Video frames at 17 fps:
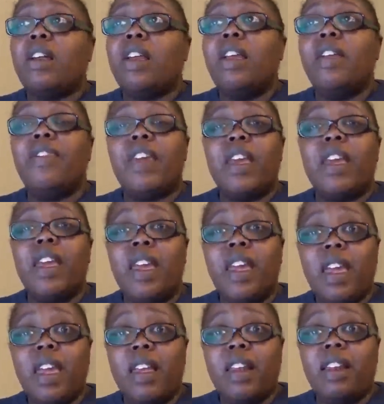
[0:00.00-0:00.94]
in the
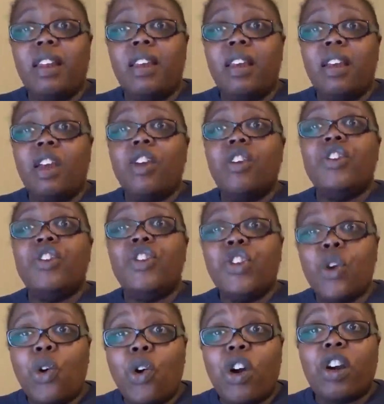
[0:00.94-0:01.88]
end,
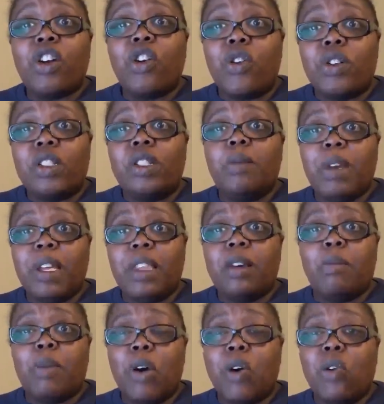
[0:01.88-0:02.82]
you're going to be
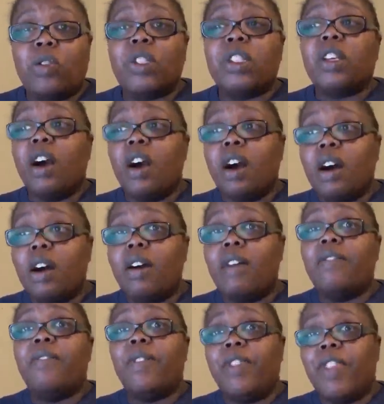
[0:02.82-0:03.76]
the boss
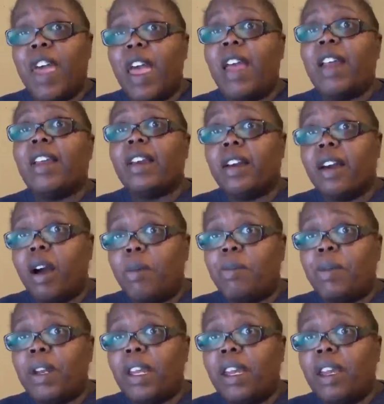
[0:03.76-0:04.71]
of that
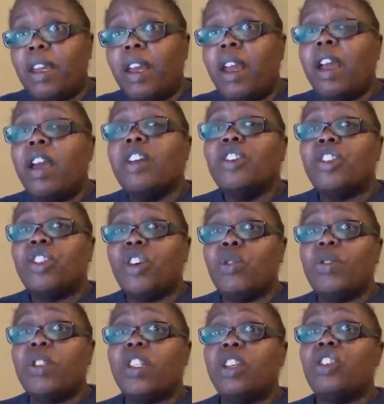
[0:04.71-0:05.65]
company. So,
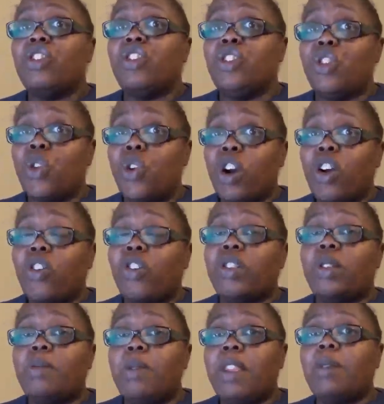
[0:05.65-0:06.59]
since you're going
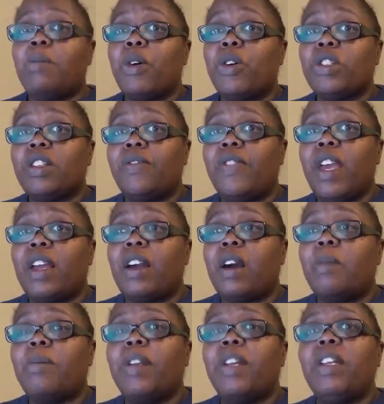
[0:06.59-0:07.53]
to be the boss of that
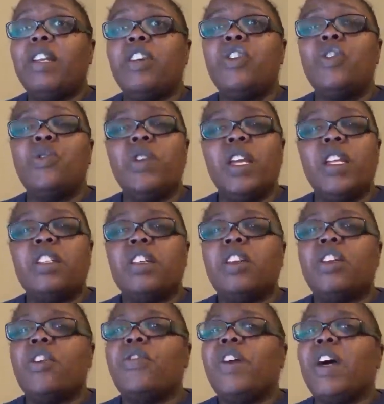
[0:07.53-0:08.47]
company, then you need to
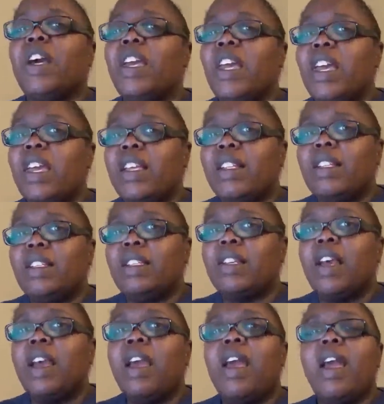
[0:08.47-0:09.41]
know the ins
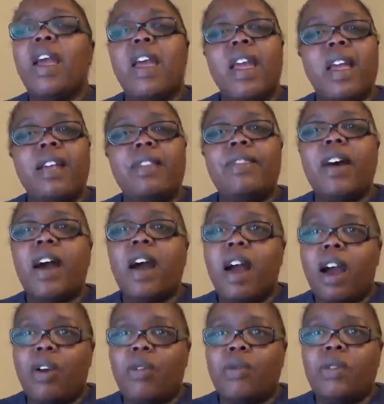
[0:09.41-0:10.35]
and the
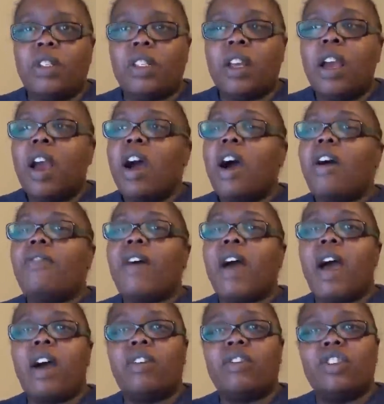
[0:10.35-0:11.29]
outs of
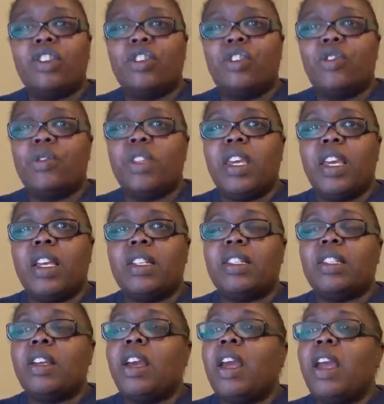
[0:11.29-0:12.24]
how to do
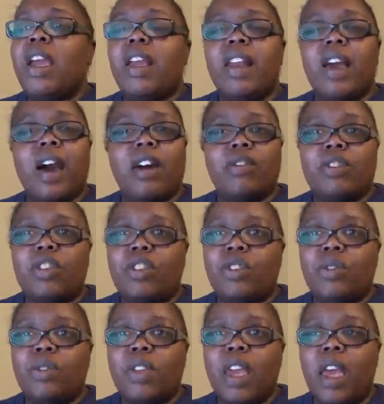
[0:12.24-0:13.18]
this and how to
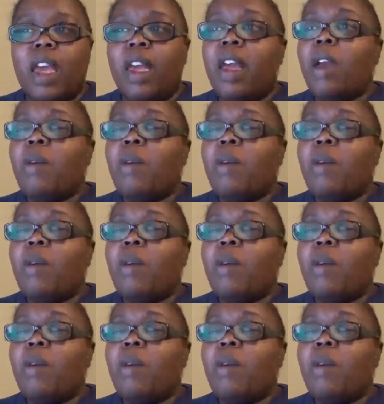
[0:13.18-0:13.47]
do that.